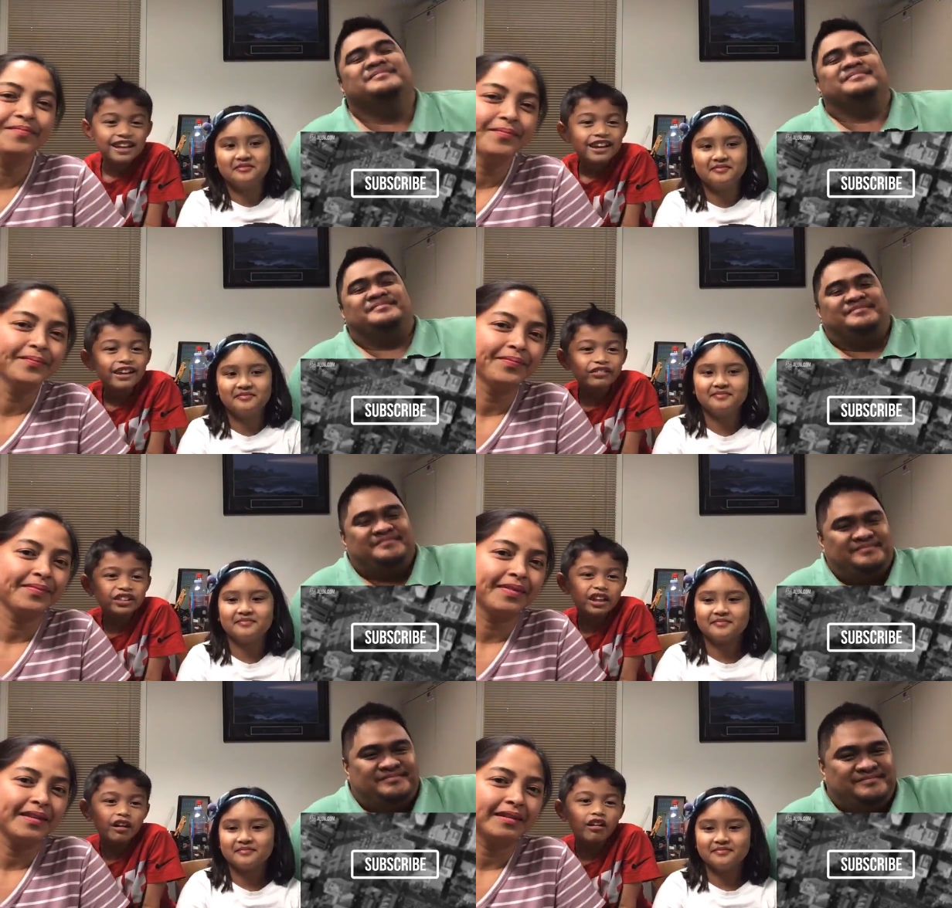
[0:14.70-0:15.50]
Speaker 1: If you're
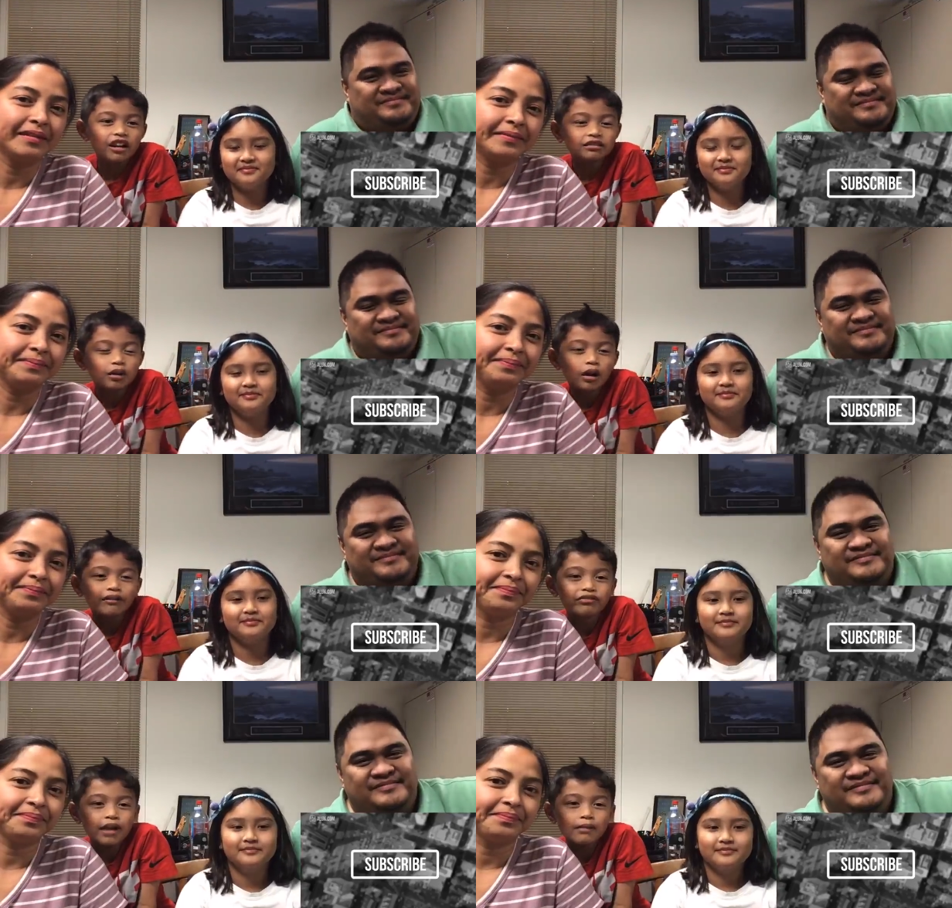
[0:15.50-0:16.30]
already part
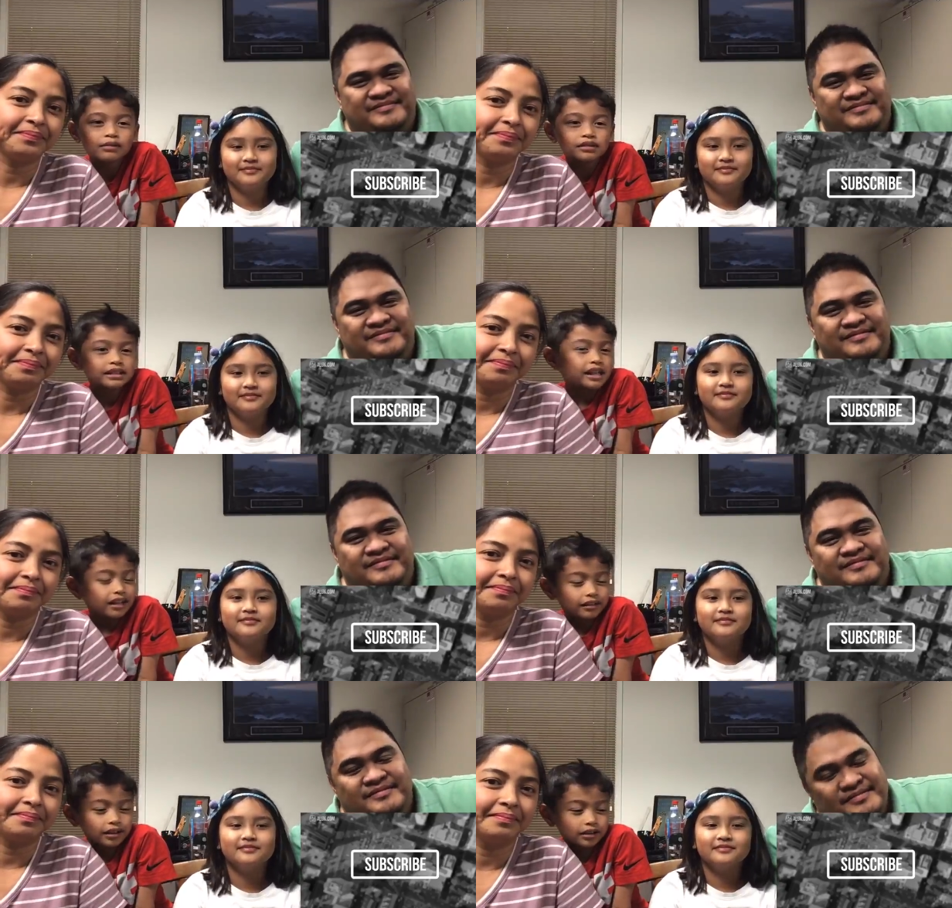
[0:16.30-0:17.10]
family, click
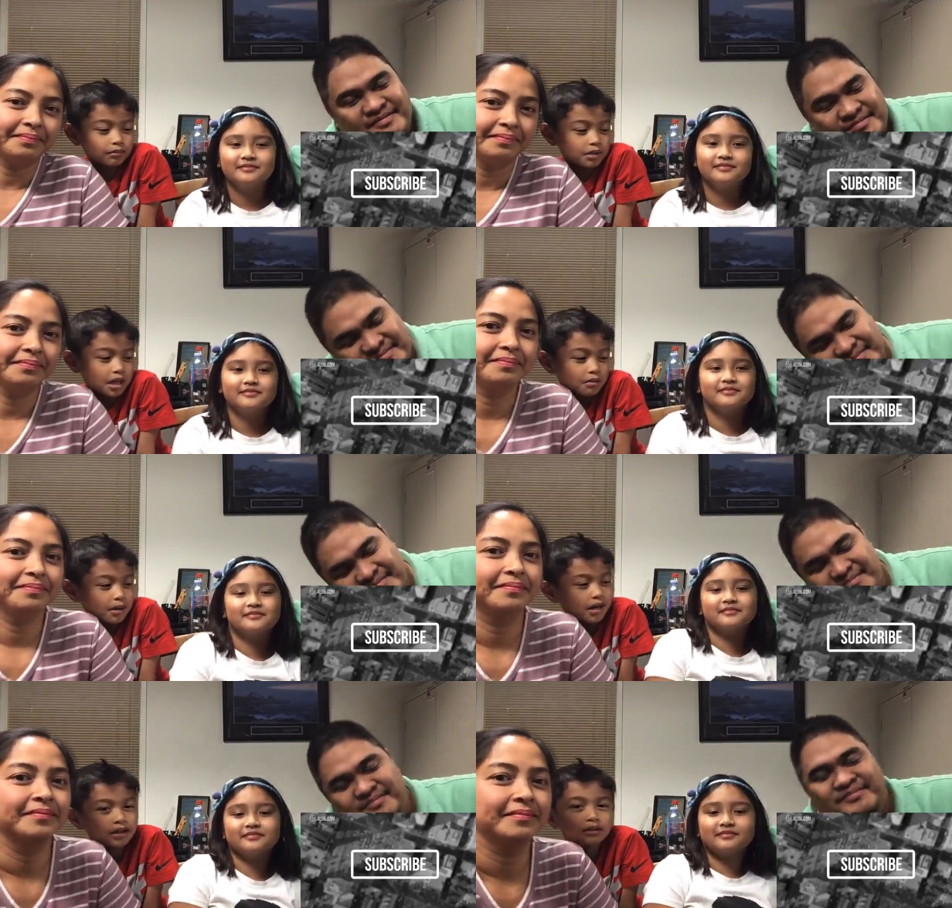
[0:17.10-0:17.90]
the bell
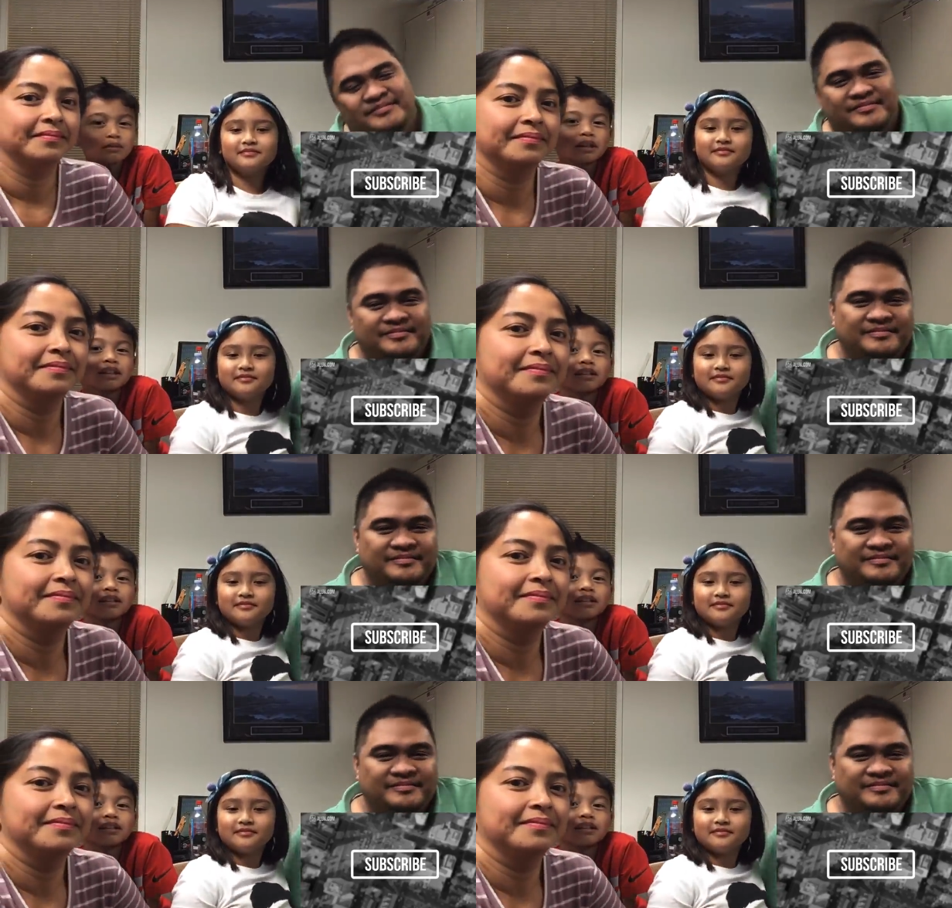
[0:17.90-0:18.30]
button to be